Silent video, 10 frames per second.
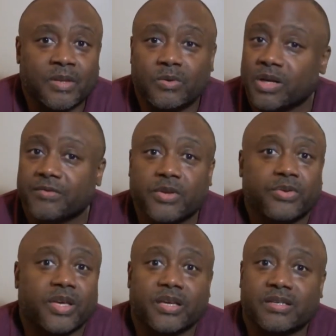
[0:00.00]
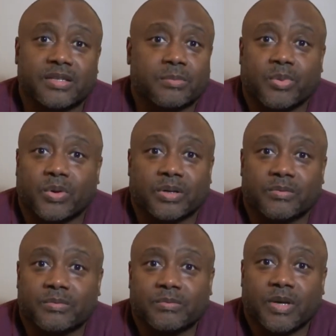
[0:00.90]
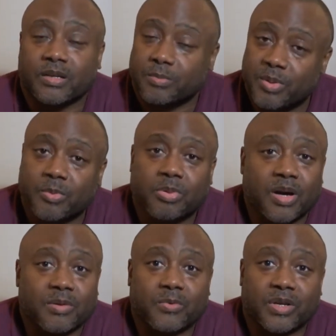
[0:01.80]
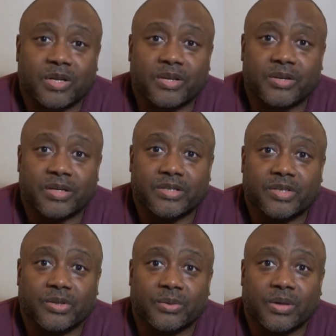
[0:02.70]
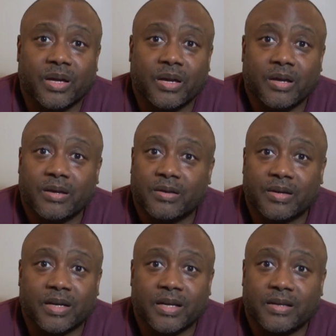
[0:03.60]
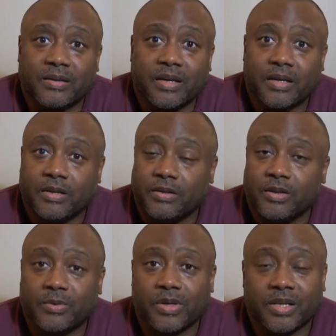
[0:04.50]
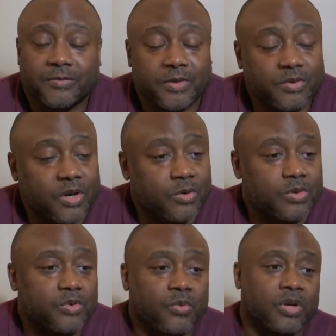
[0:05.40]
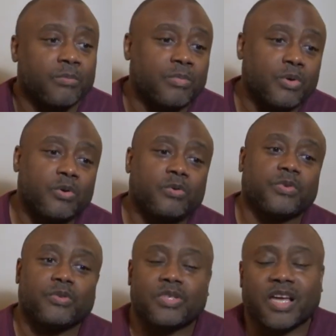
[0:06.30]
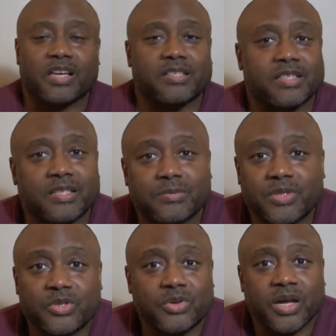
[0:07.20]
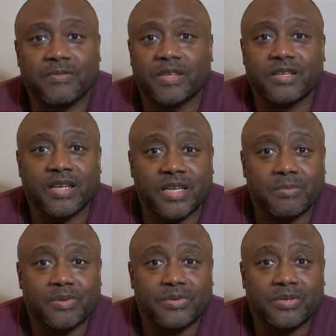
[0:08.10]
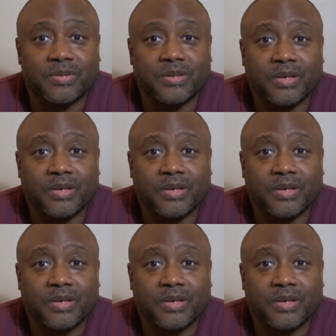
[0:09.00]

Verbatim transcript: whatever you think is important. Other people probably want to hear it too, right? You know what? If you know you want to move, you tired of dealing with your trifling neighbors.